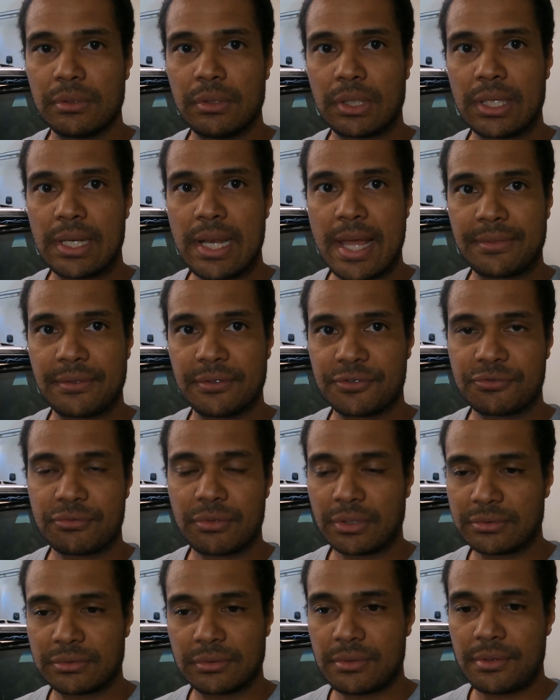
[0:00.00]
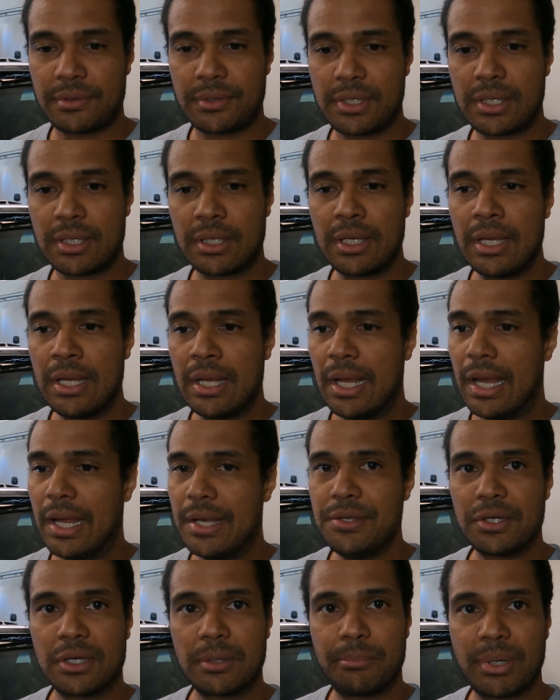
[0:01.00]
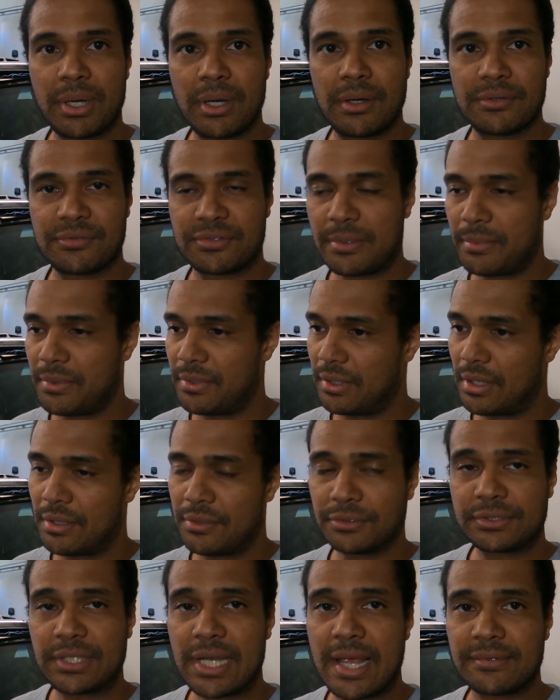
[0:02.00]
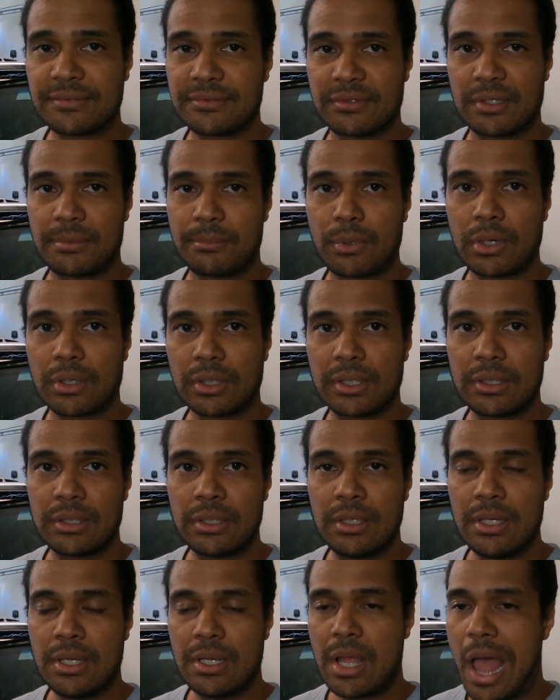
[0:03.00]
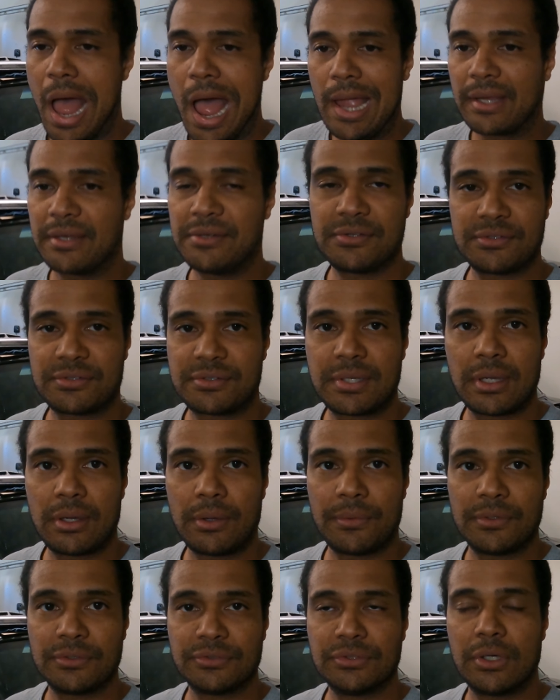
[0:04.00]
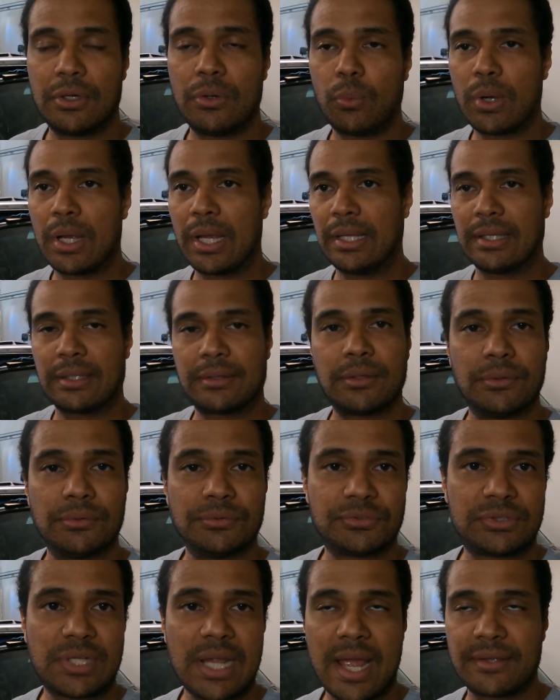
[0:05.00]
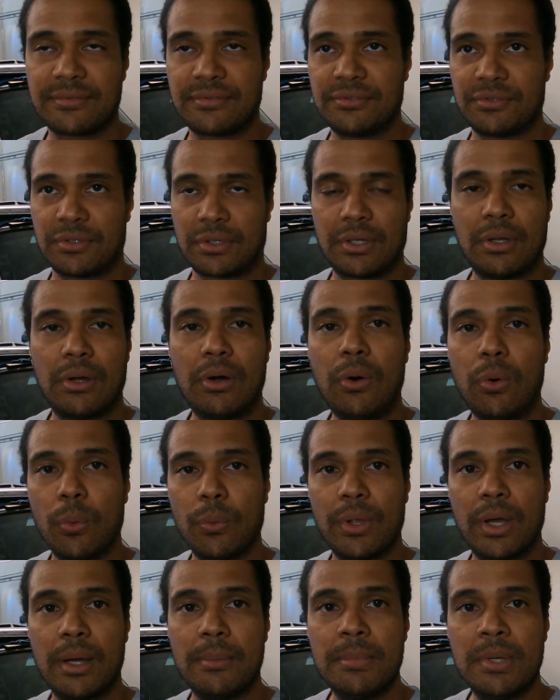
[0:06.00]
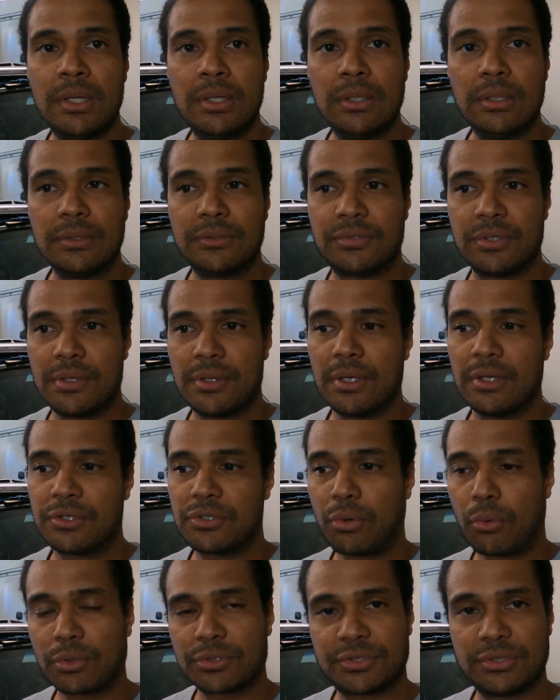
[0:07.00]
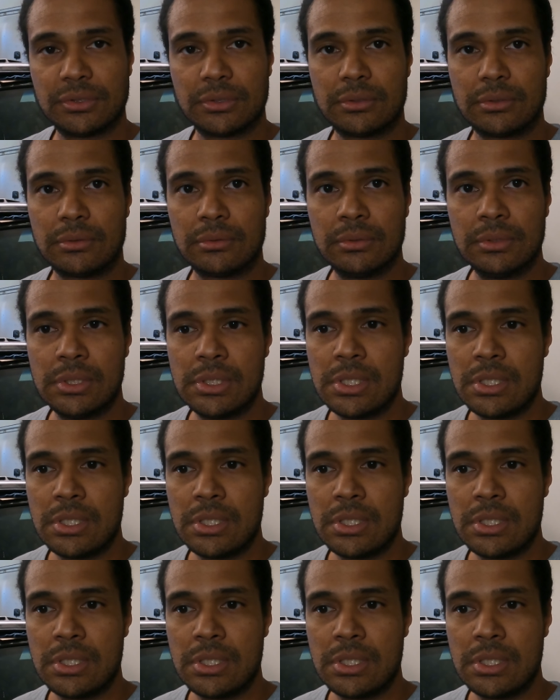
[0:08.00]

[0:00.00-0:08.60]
looking at the structure of the thing and you compare it to some of the other chassis on the market, I can just tell there's no way that those chassis are gonna hold up to the torsional